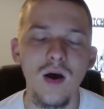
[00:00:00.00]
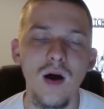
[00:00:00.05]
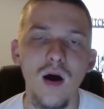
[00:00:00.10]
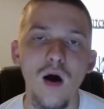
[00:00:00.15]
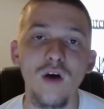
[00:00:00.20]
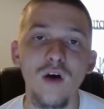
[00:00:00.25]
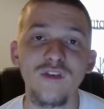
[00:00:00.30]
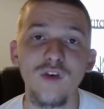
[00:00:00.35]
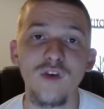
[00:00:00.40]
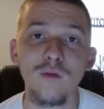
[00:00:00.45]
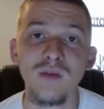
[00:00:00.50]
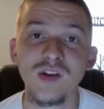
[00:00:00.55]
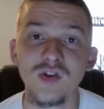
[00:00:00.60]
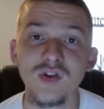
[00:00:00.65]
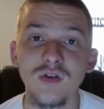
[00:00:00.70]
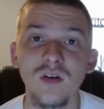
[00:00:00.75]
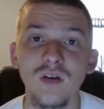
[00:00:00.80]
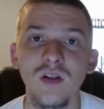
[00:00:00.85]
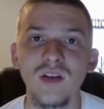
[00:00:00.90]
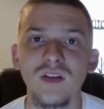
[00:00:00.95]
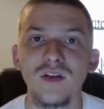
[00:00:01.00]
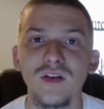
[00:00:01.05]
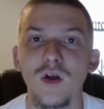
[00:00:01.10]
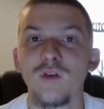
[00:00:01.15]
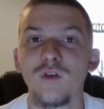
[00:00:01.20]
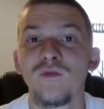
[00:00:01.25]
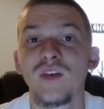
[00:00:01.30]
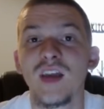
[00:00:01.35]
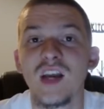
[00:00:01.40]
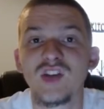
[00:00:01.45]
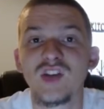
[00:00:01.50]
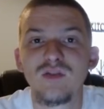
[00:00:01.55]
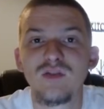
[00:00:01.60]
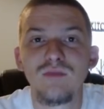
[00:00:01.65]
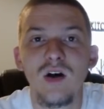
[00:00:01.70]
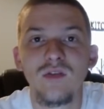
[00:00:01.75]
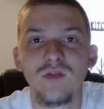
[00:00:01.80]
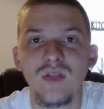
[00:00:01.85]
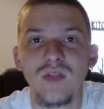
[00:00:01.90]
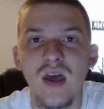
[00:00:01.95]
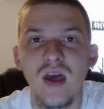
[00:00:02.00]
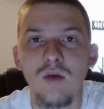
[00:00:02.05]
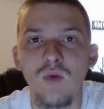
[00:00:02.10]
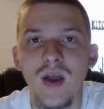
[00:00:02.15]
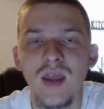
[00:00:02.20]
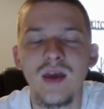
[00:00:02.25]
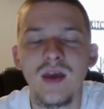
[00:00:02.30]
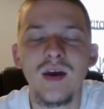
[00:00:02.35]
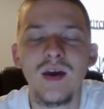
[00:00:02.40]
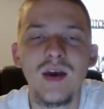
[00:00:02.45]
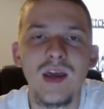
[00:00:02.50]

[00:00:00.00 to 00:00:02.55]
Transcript: Also, be sure to click the notification bell so that way